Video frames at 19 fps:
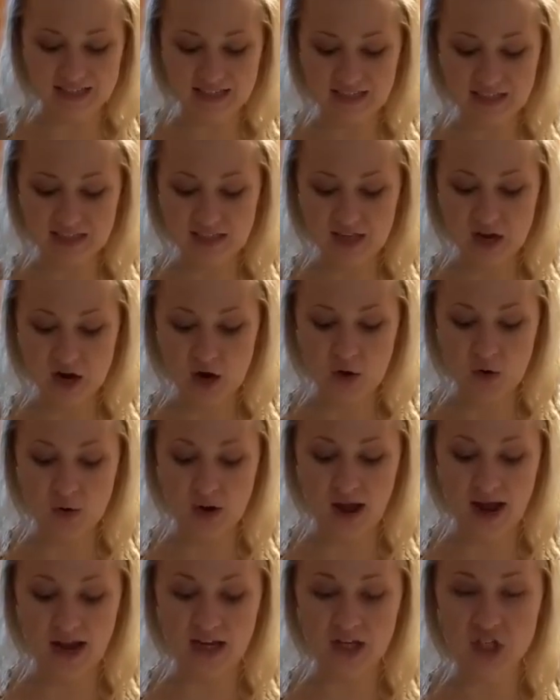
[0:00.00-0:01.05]
So
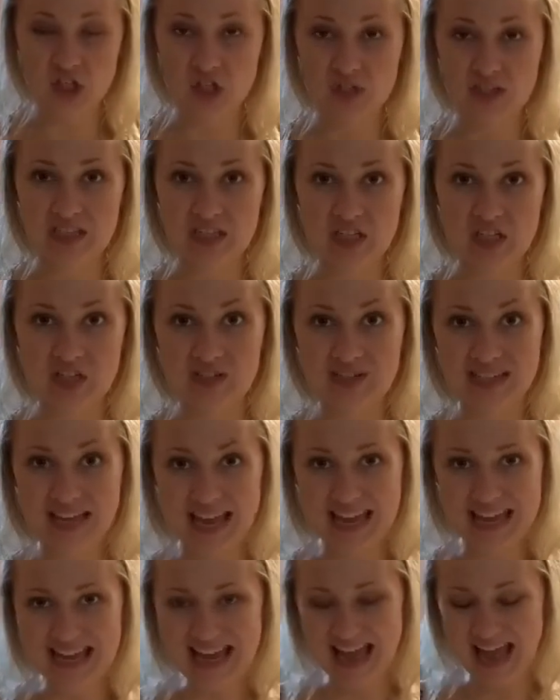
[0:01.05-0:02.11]
I choose to use
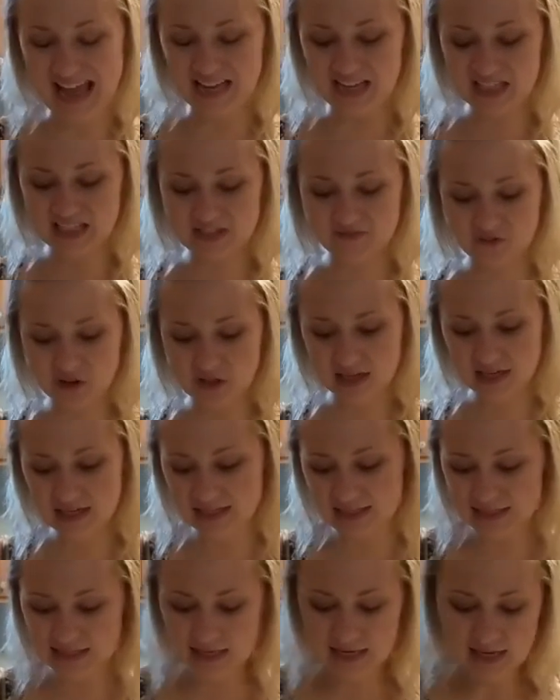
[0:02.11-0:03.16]
8 eggs for this,
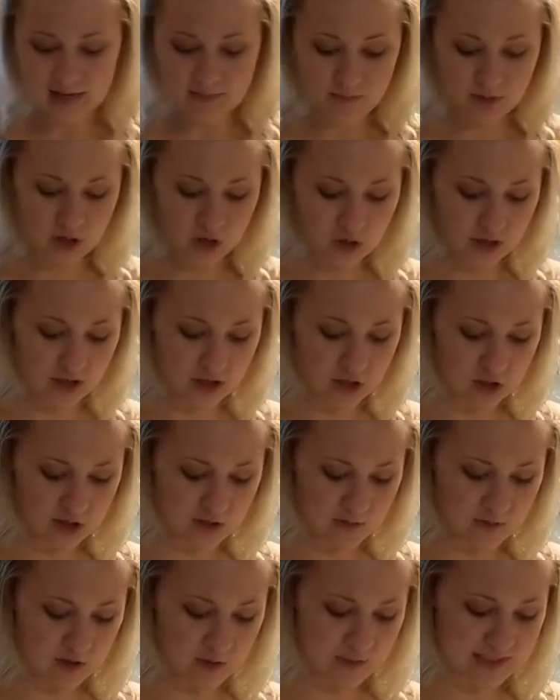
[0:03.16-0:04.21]
but you can use
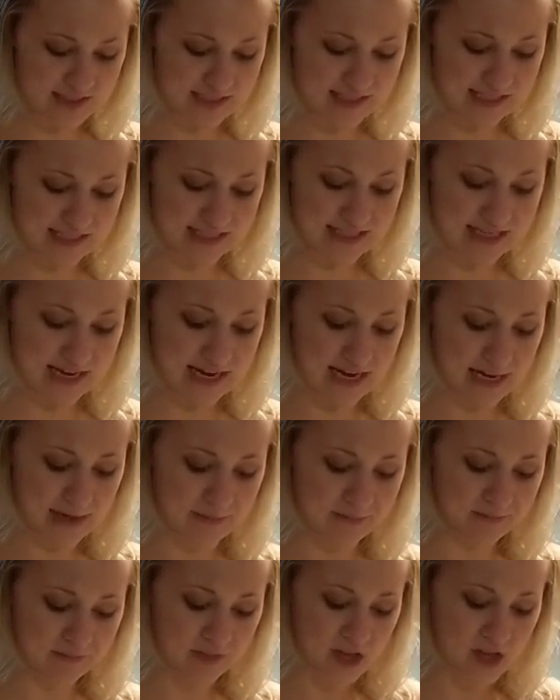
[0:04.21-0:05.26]
between 6 to 8.
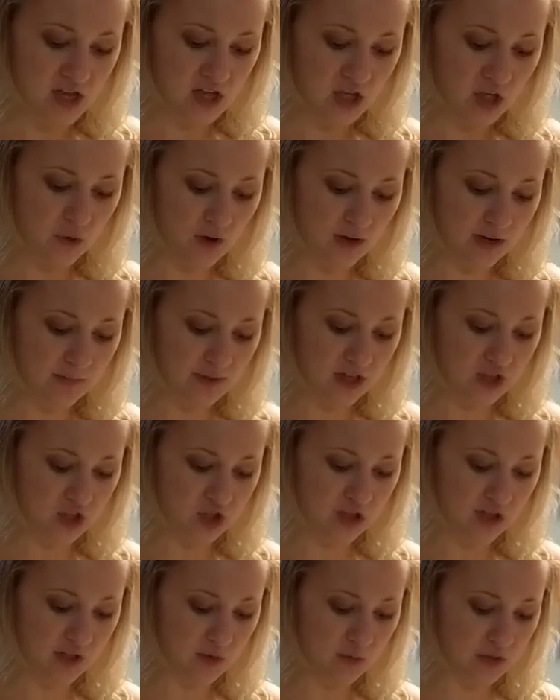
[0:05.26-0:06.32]
You want to make
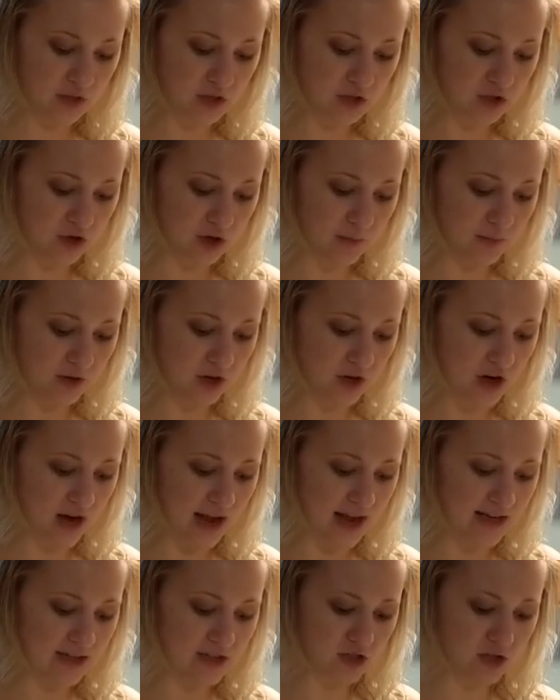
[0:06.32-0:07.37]
sure that when you scramble your
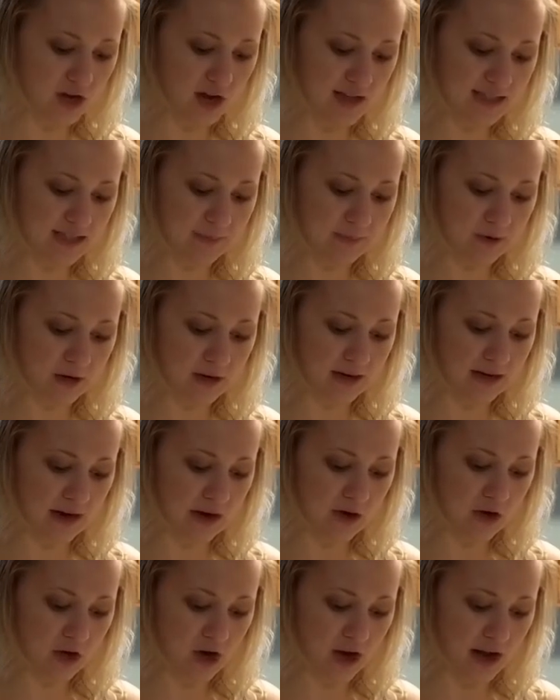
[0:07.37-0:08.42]
eggs, you're not separating
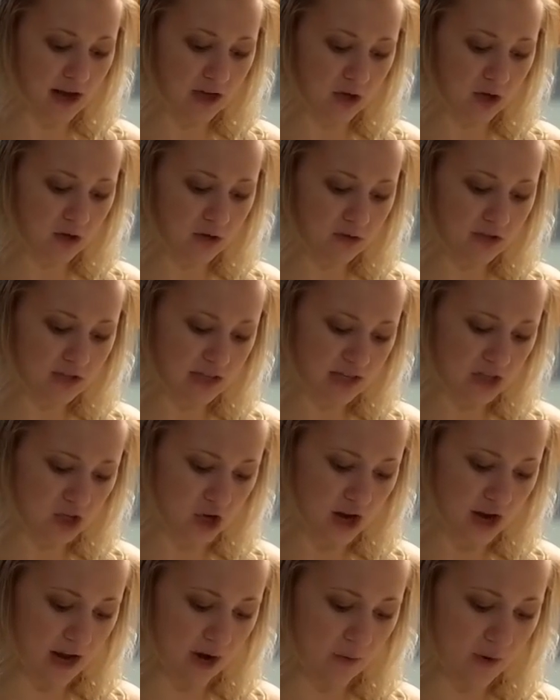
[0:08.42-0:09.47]
out your egg yolks and your
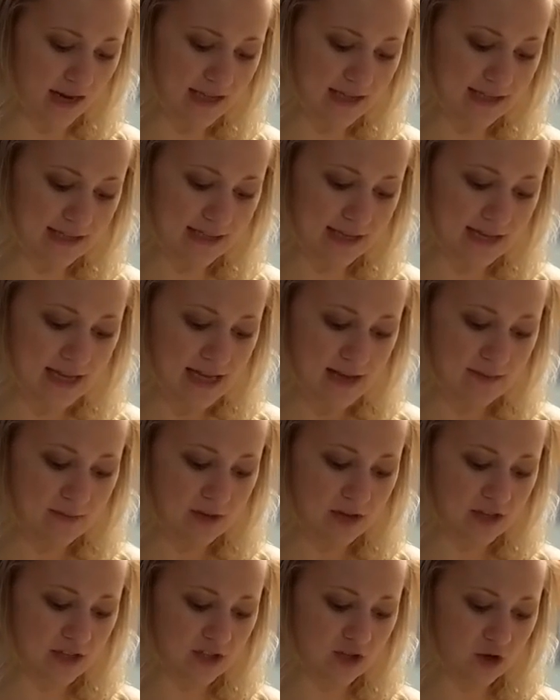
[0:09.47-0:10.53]
egg whites,
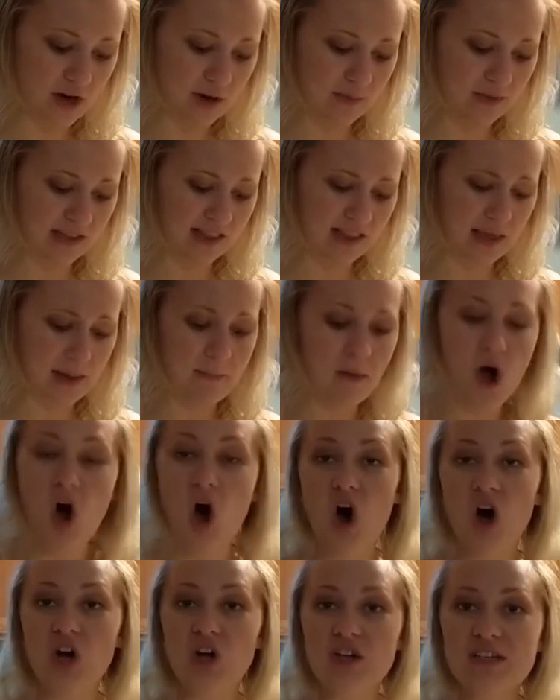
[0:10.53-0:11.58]
but scrambling them
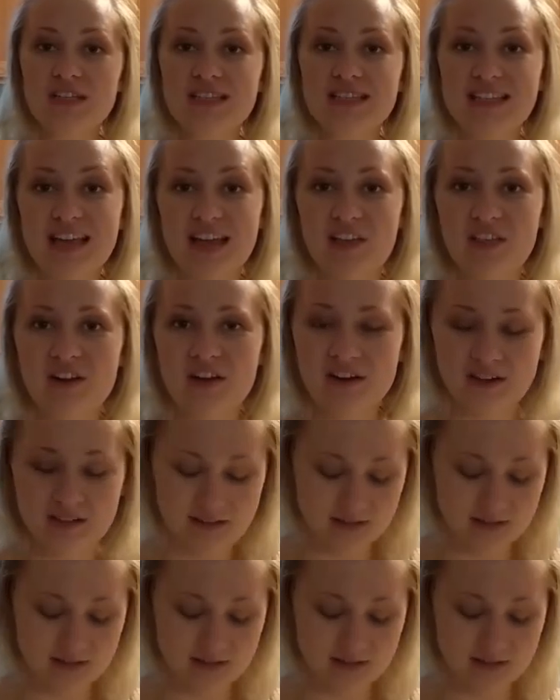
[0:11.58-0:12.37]
all together.